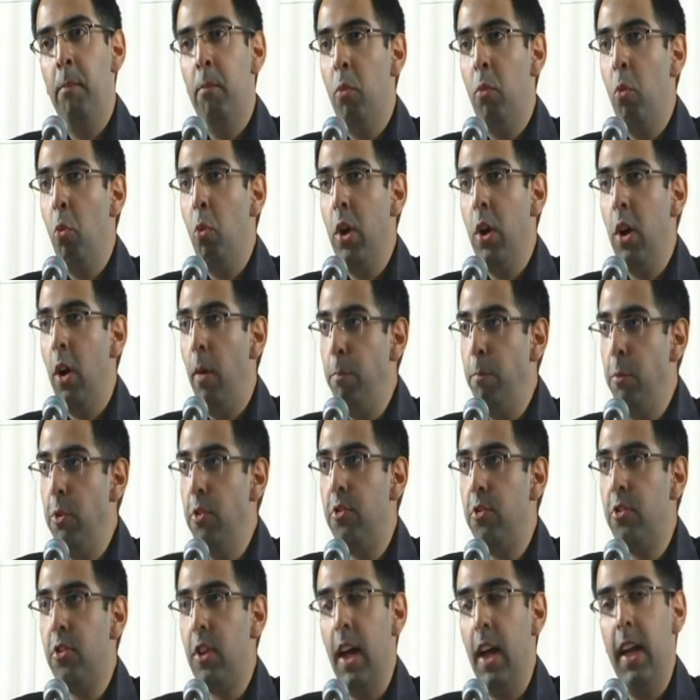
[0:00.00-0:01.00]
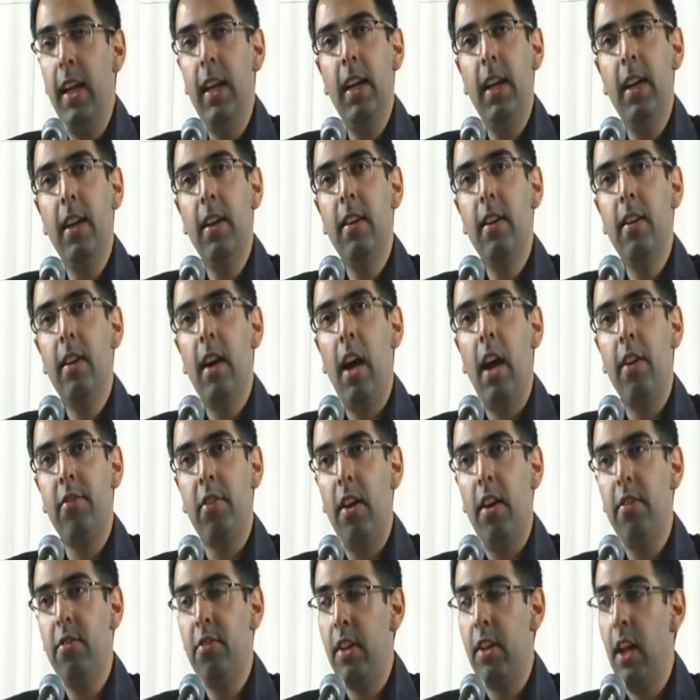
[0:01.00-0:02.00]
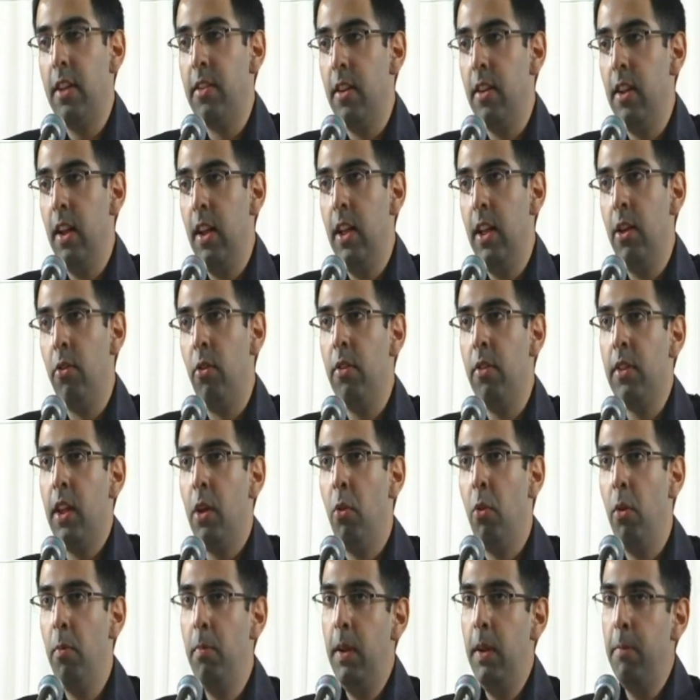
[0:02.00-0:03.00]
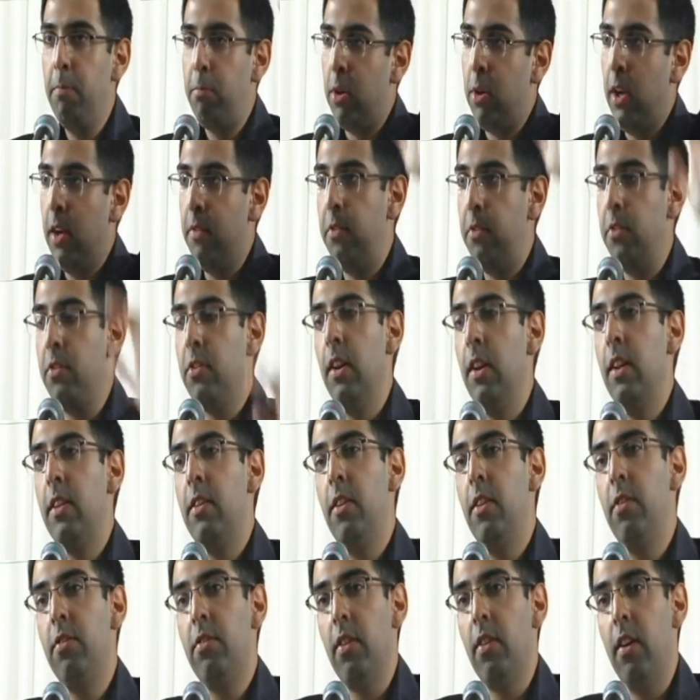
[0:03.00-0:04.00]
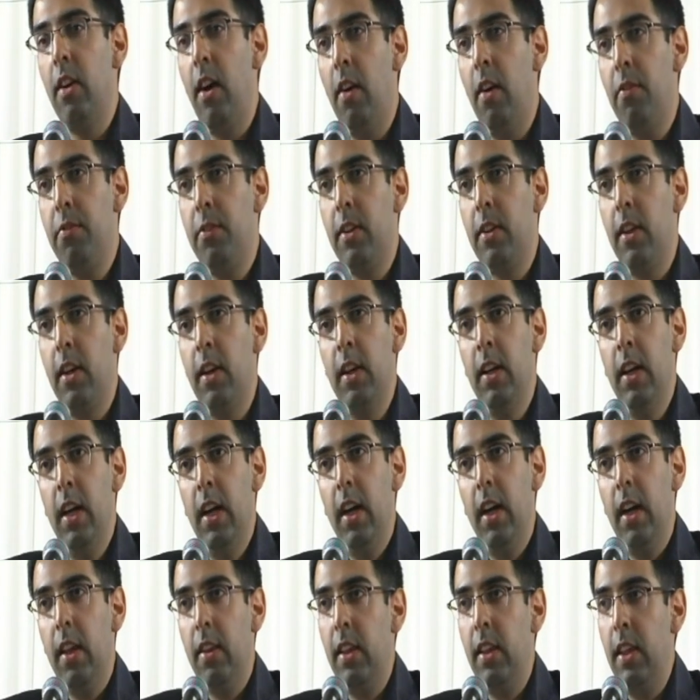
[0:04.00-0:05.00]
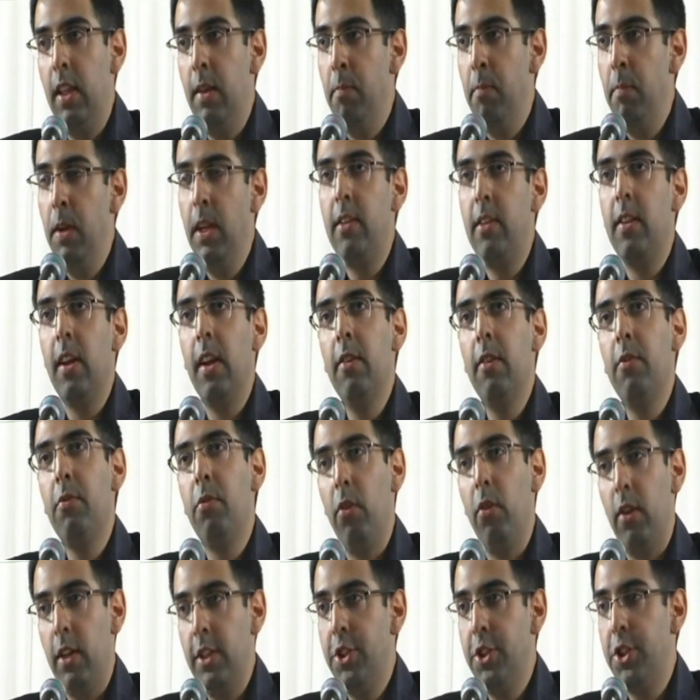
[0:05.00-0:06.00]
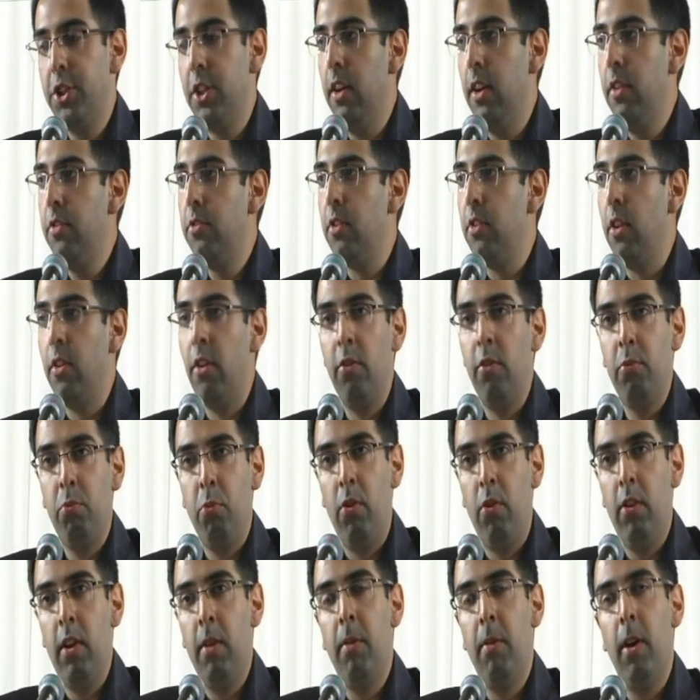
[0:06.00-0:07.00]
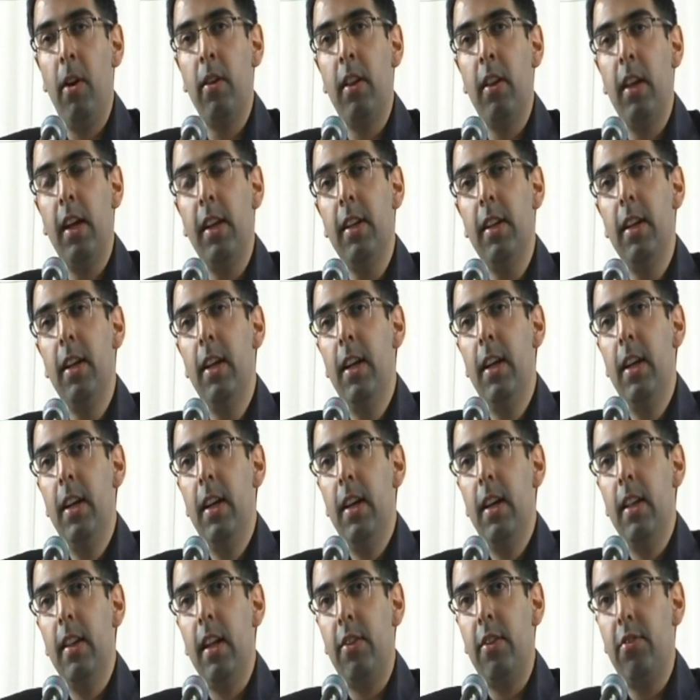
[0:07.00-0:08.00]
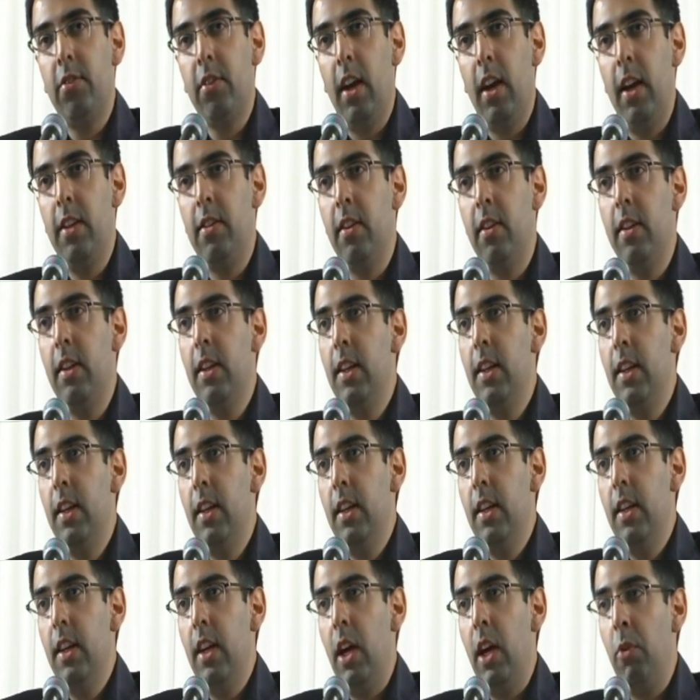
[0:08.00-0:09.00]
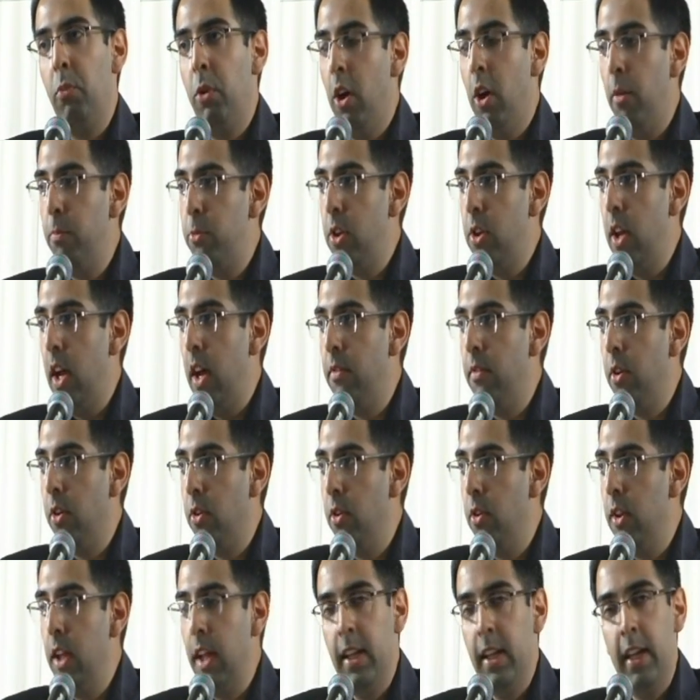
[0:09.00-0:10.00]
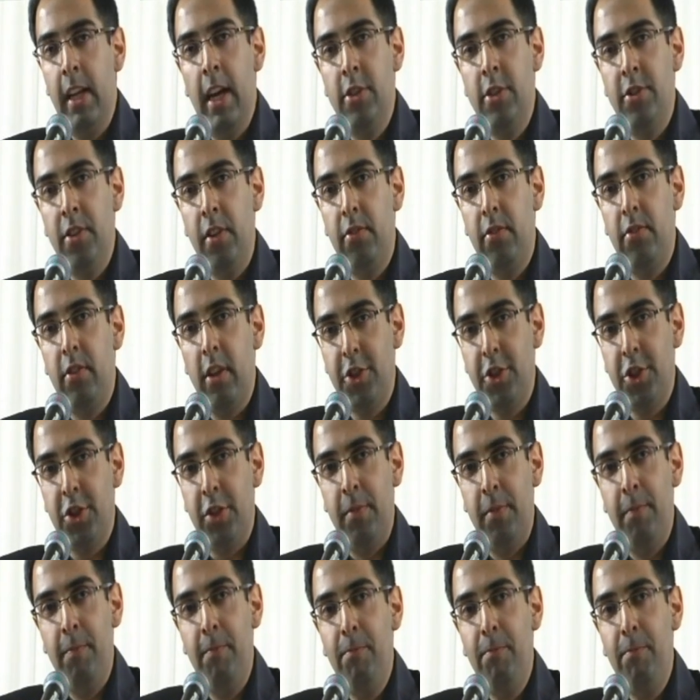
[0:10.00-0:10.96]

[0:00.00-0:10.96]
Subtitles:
We hope you stay. As I stated earlier on, there will be prayer facilities after the meeting for Isha, so don't worry about that. That's catered, and we hope to have a good engaging session.